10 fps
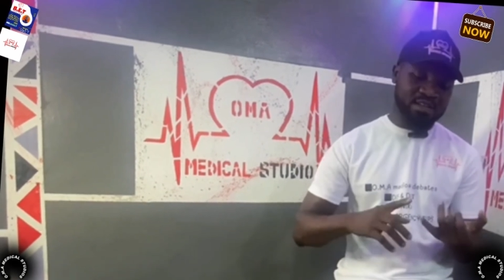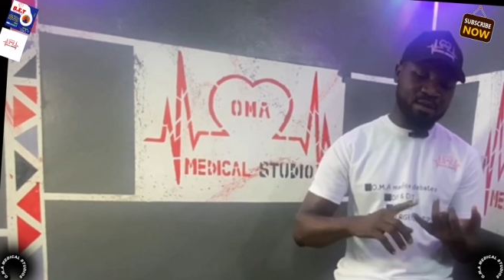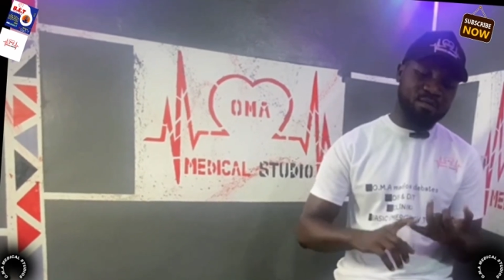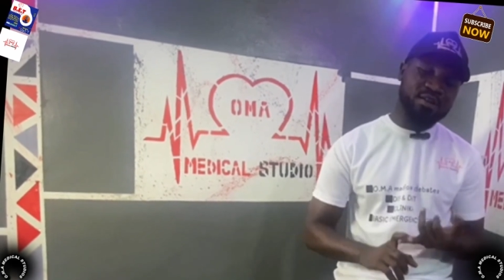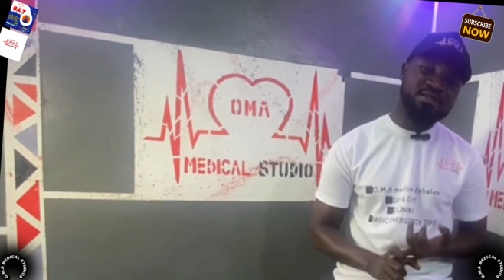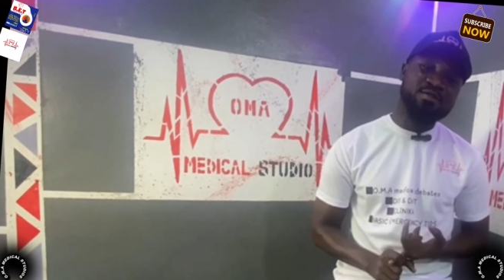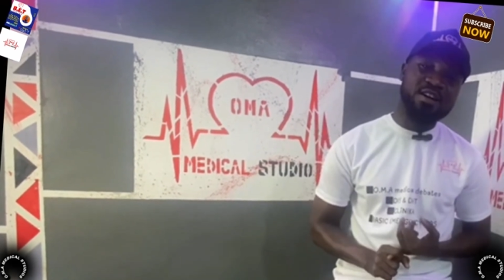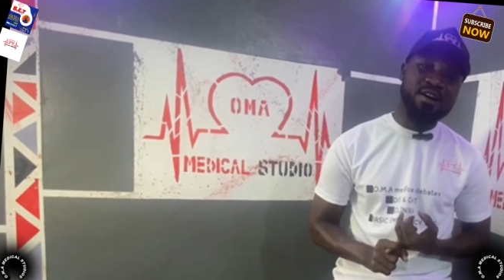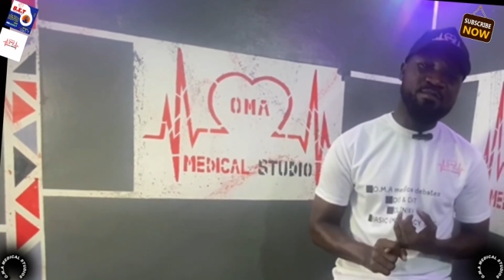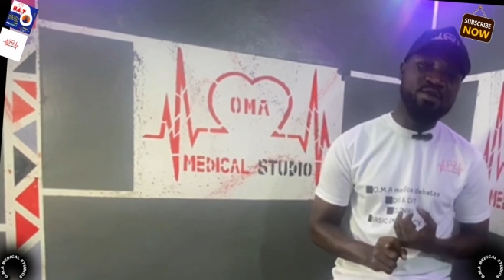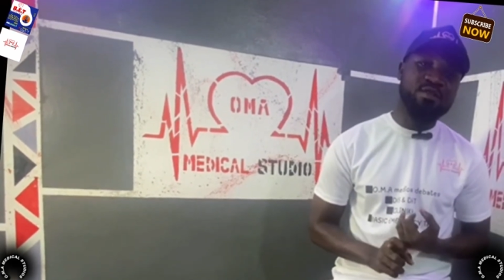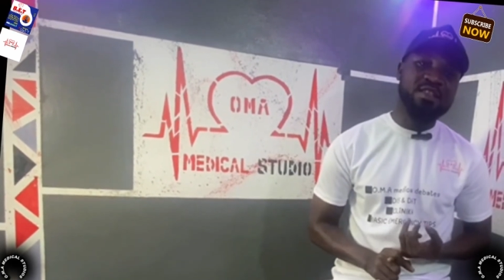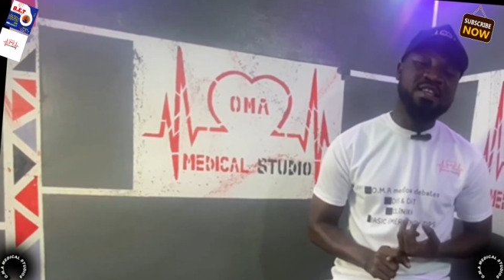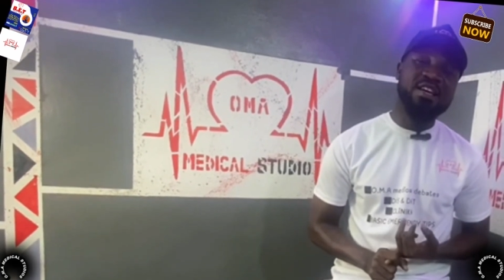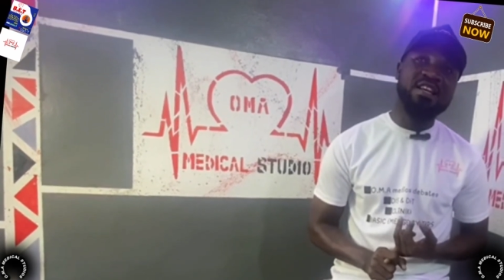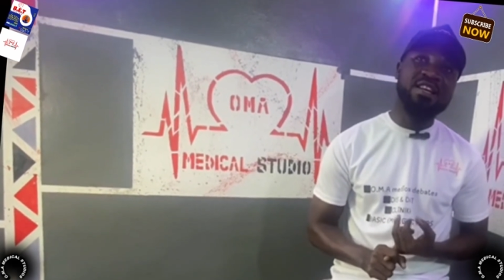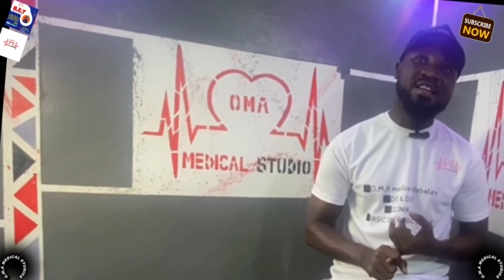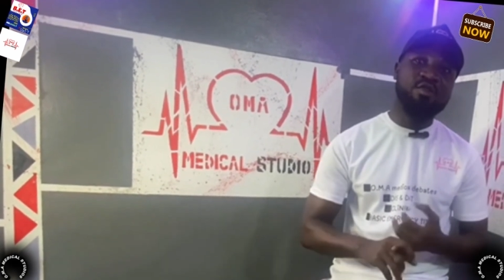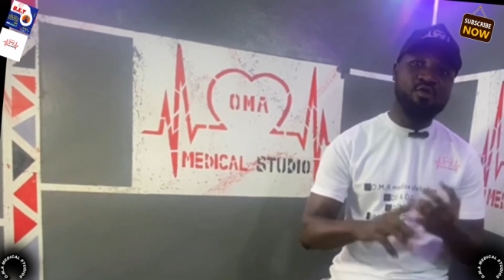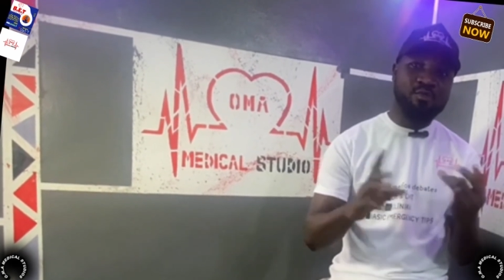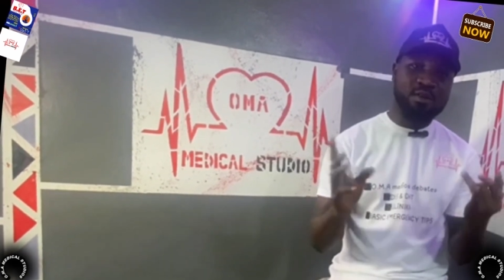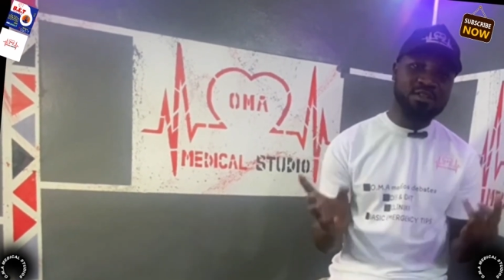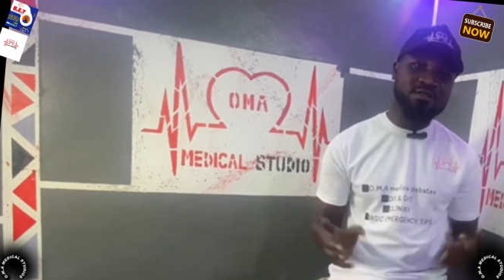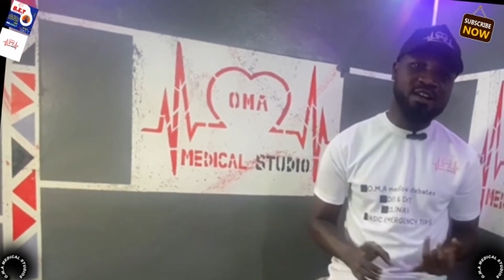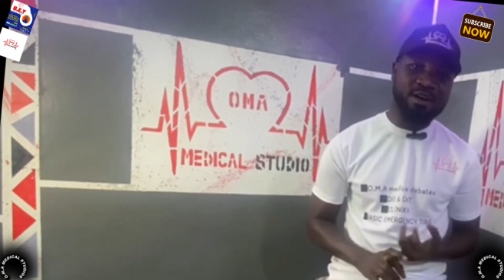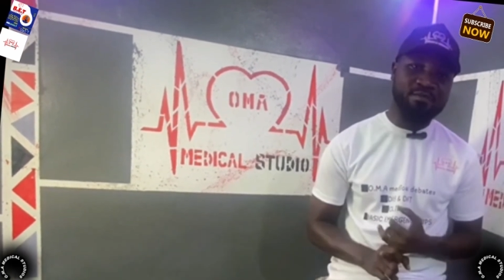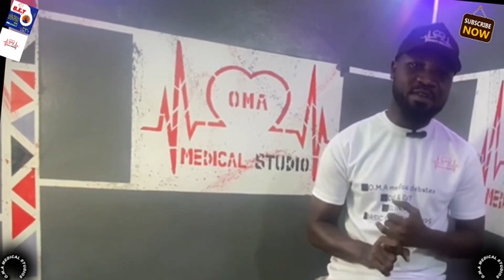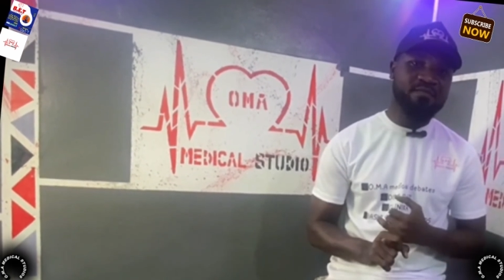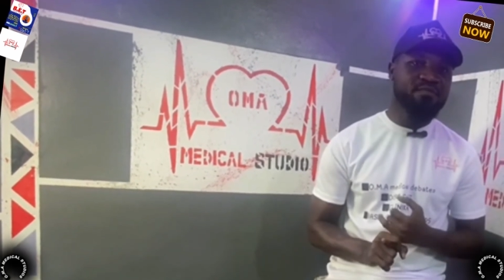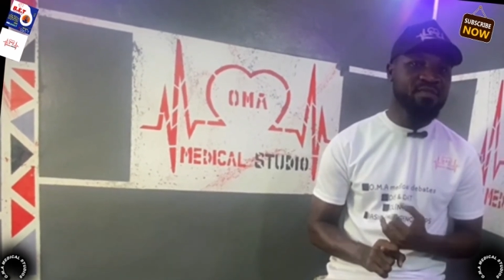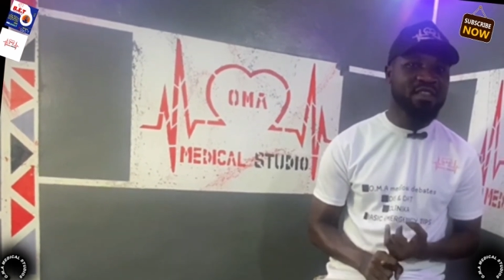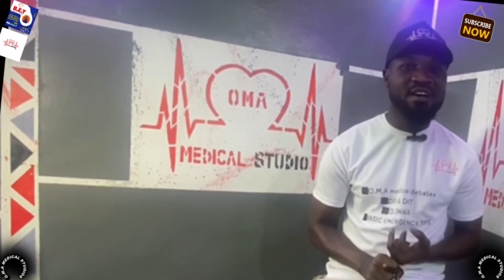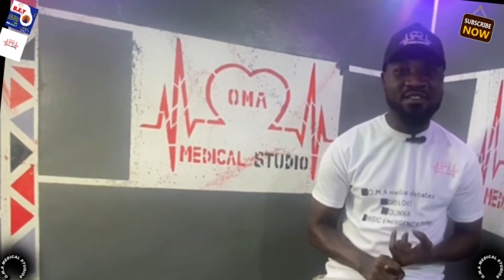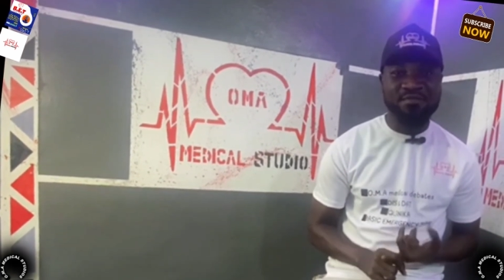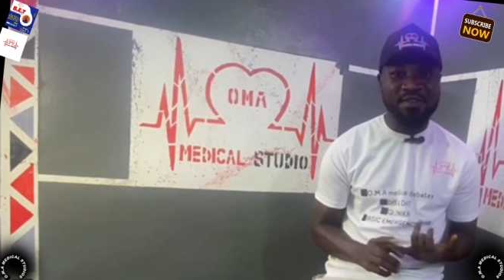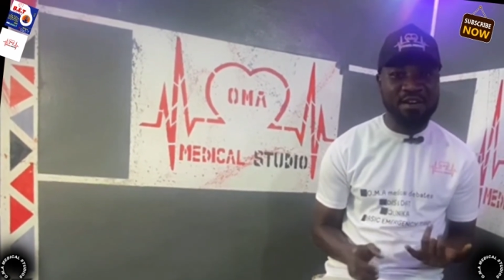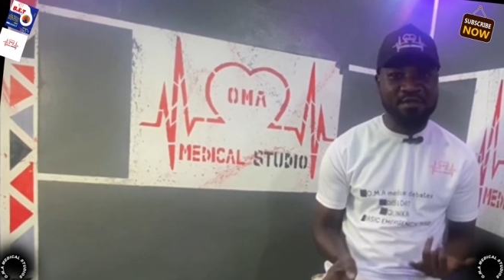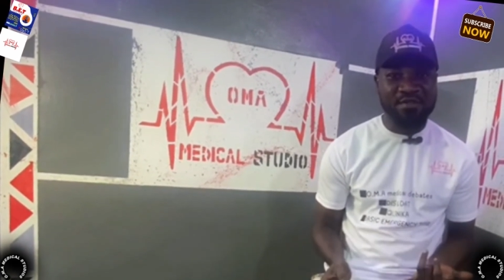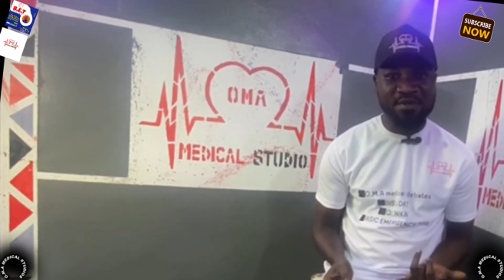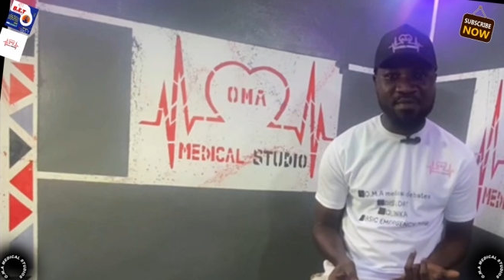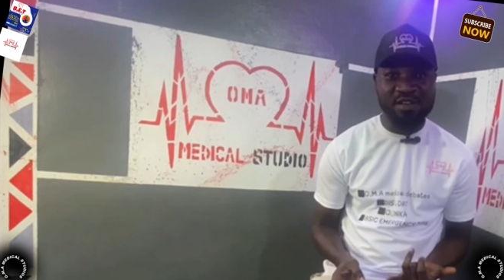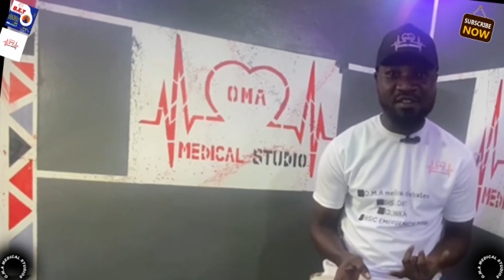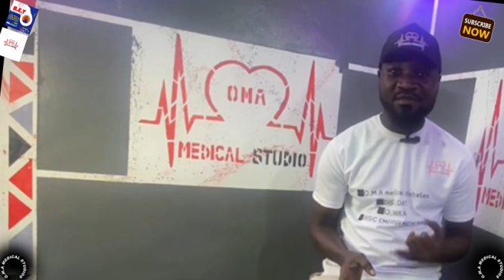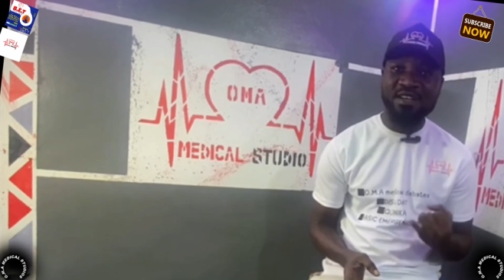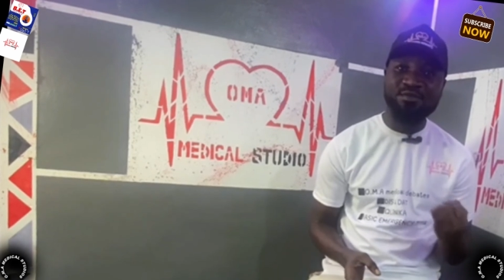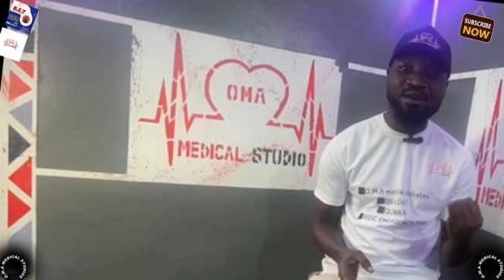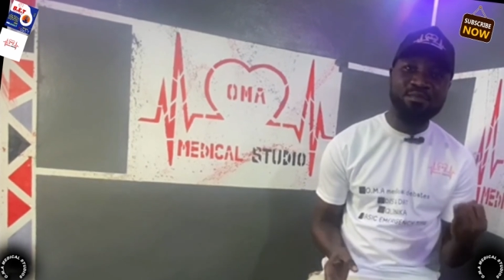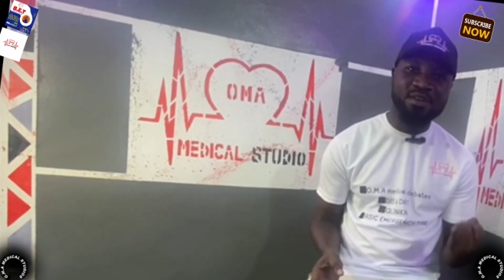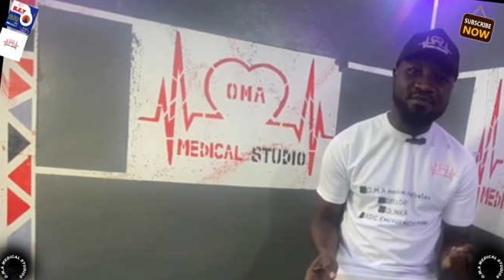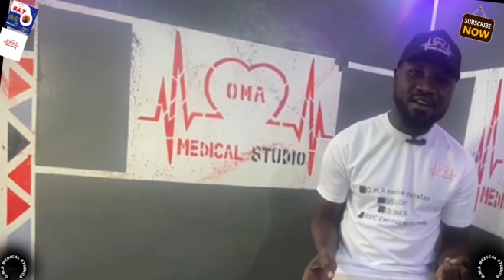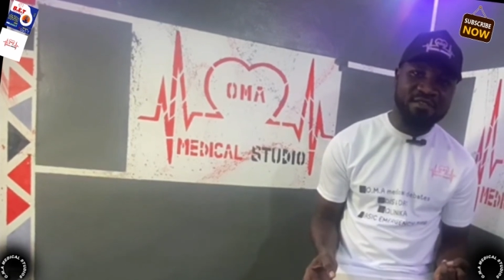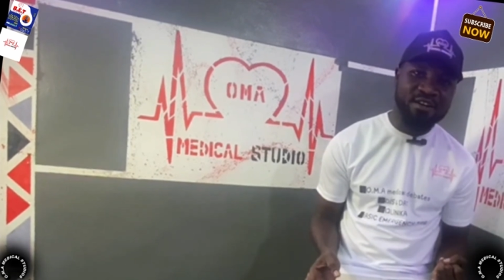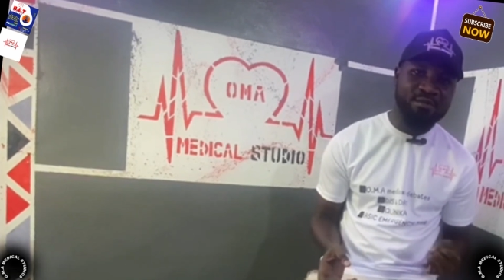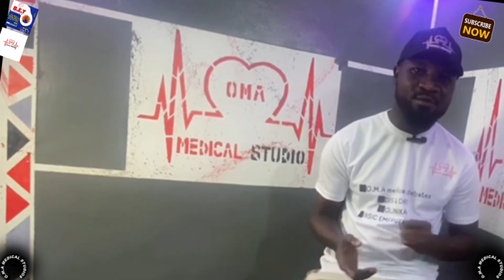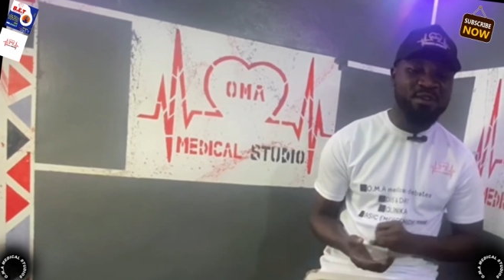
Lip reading: the bottle can be containing, the whole bottle can be 1500 milligrams, that's 1.5 grams,